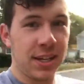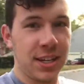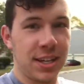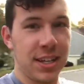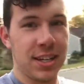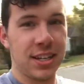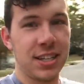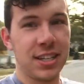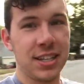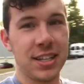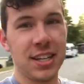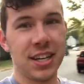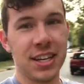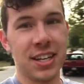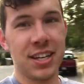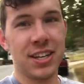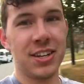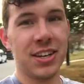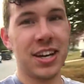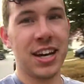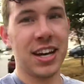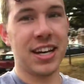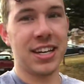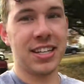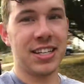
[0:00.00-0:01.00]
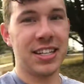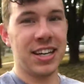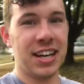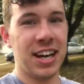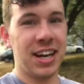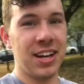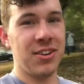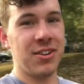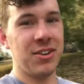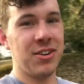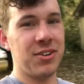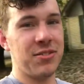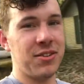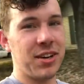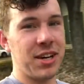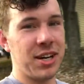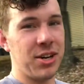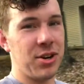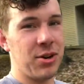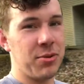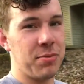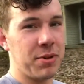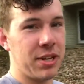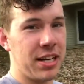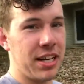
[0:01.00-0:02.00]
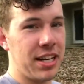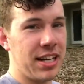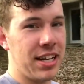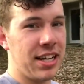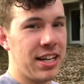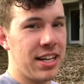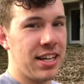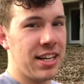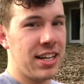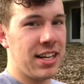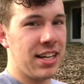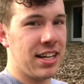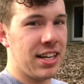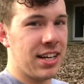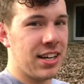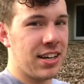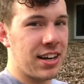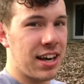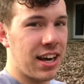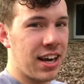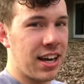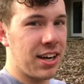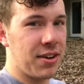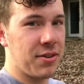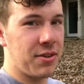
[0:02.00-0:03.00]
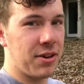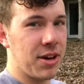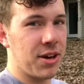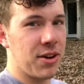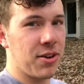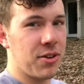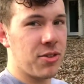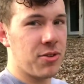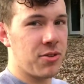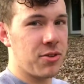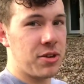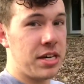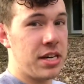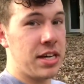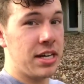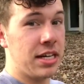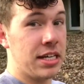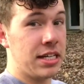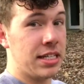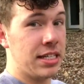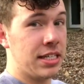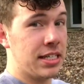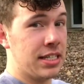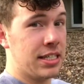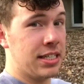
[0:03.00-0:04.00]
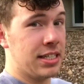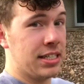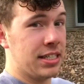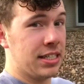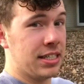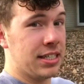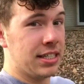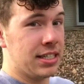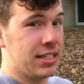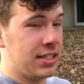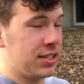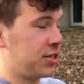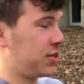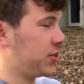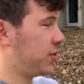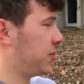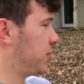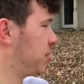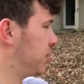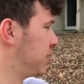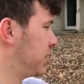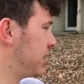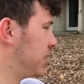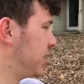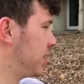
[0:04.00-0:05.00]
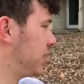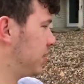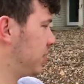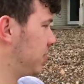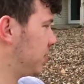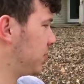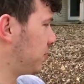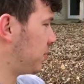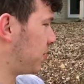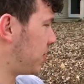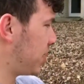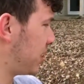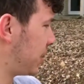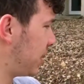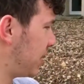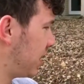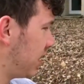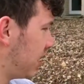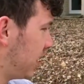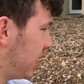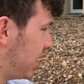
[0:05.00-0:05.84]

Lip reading: This is, you guys, I don't know if I can open it. Okay, here we go. 3, 2, 1.